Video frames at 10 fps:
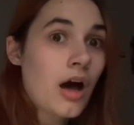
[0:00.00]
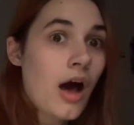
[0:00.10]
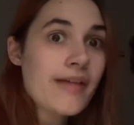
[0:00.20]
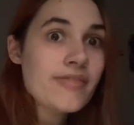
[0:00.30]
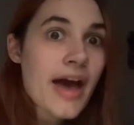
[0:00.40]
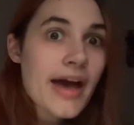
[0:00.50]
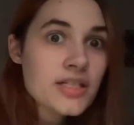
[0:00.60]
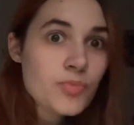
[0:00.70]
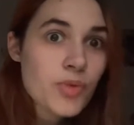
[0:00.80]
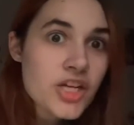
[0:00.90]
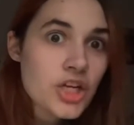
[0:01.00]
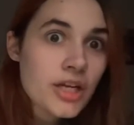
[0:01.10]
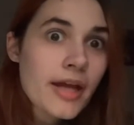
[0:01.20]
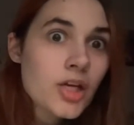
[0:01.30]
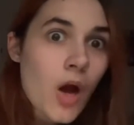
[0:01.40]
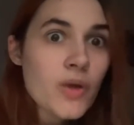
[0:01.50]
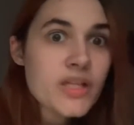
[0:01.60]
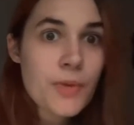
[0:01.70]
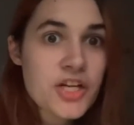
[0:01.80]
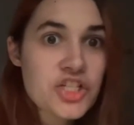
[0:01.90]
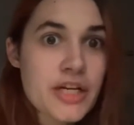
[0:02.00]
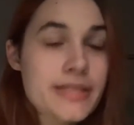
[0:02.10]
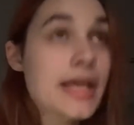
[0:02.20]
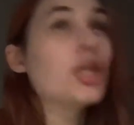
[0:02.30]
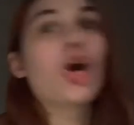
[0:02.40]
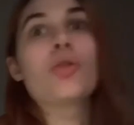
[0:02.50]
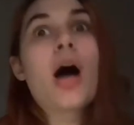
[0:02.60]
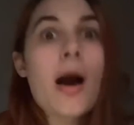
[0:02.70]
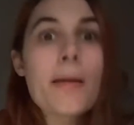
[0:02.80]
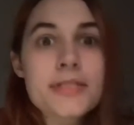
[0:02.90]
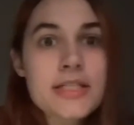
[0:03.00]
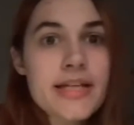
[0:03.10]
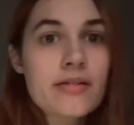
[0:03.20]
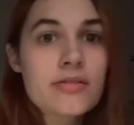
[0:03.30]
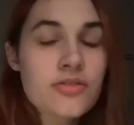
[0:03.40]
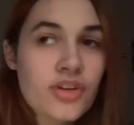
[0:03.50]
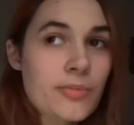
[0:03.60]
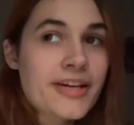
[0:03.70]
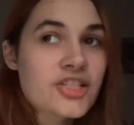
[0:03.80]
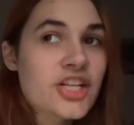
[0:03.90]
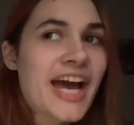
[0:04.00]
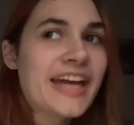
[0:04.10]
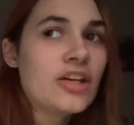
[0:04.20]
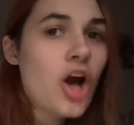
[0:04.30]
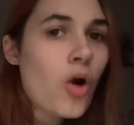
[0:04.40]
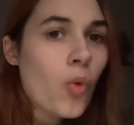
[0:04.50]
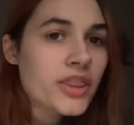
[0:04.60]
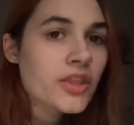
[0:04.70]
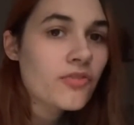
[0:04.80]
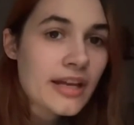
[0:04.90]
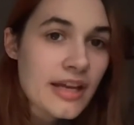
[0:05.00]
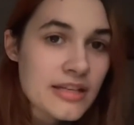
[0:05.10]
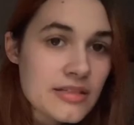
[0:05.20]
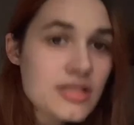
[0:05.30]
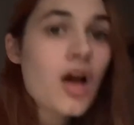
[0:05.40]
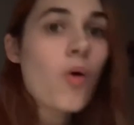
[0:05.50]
I've had depression. I know what depression is. I know the ups and downs of depression. I know what the f it is.